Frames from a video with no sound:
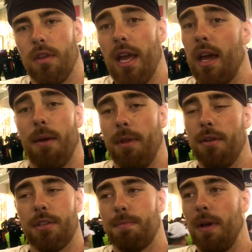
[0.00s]
Yeah, I mean,
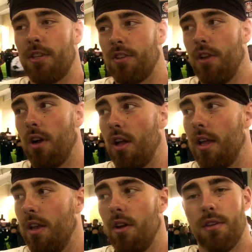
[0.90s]
it was special. You know, all
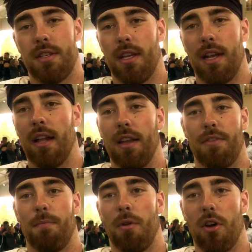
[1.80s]
I know is that I
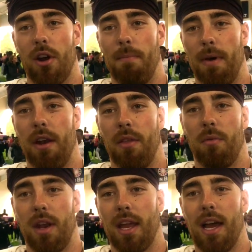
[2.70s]
left the program better than
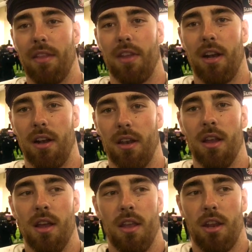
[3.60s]
when I got there.
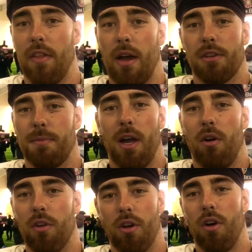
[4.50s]
And, you know, that was my
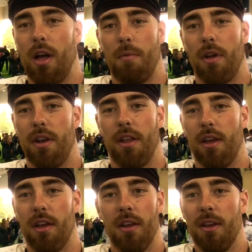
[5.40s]
whole goal. I wanted
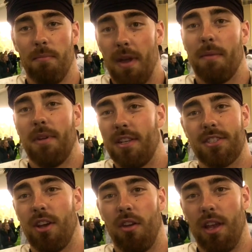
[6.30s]
to make
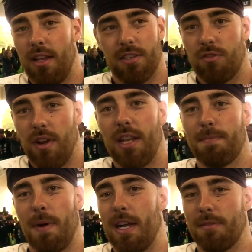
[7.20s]
Minnesota as great as
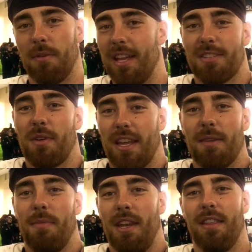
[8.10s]
possible. That's why I
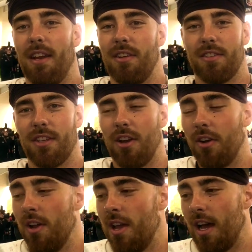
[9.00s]
committed there. And so,
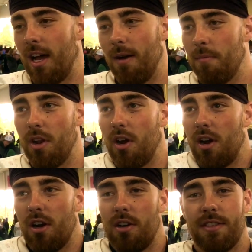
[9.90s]
you know,
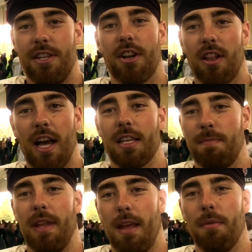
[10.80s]
our senior class
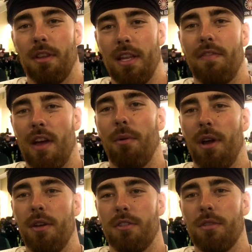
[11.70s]
being able to leave that
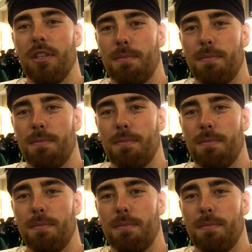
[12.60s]
way was really